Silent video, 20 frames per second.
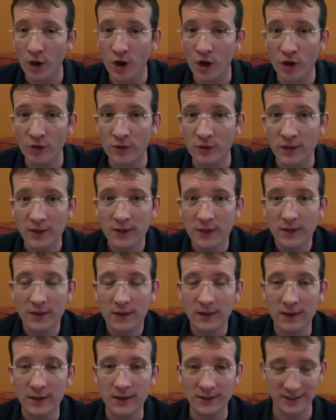all
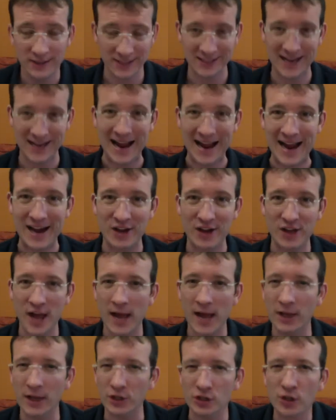desire
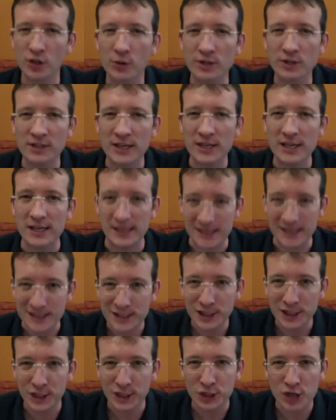that, and so does he. He's
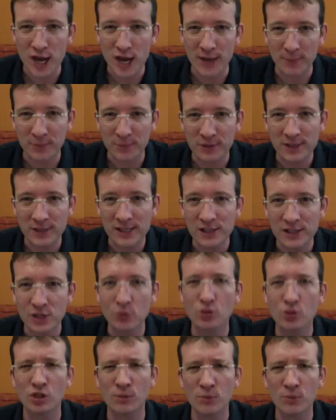going to try to please you
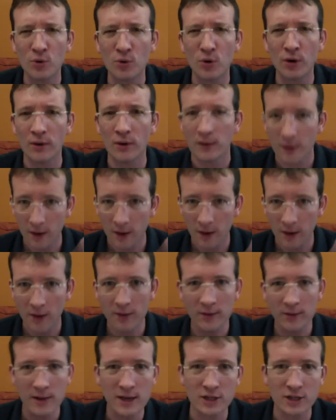some more on
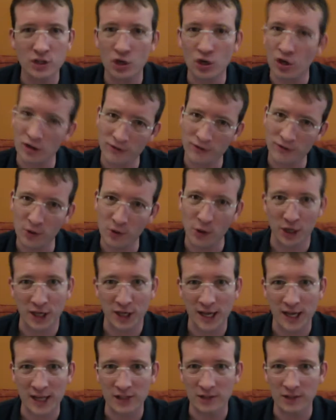the next dirty floor
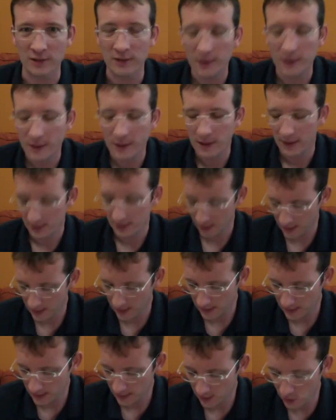occasion.
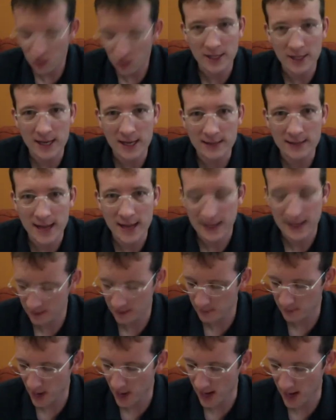And you can take that to the
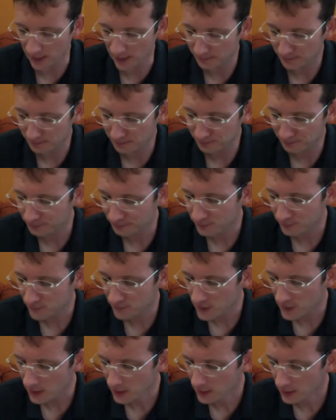bank.
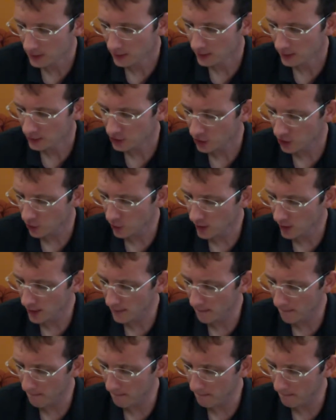
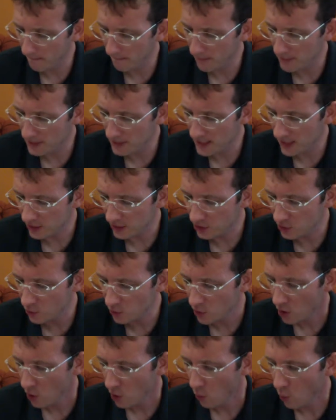So let me tell
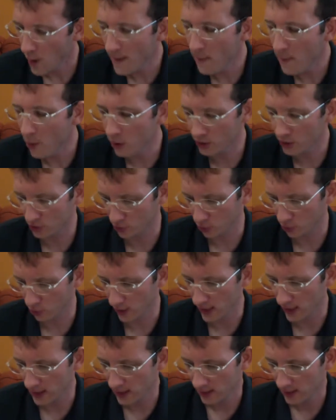you one more
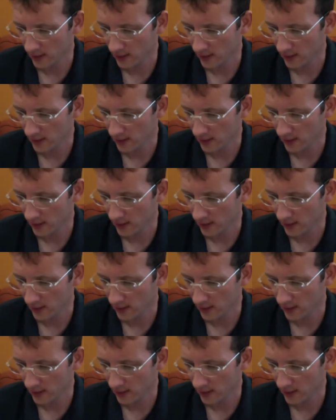story